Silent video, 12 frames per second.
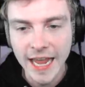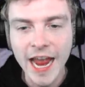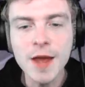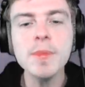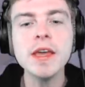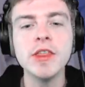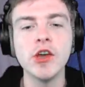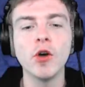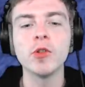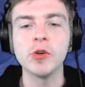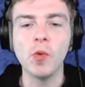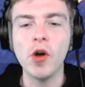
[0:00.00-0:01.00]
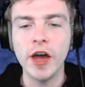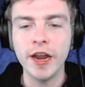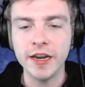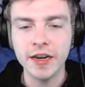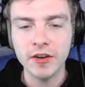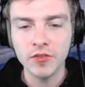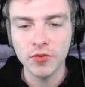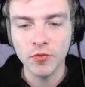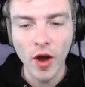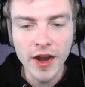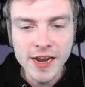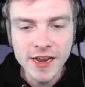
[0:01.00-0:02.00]
can't be the only one,
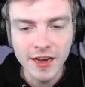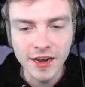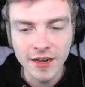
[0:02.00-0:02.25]
right?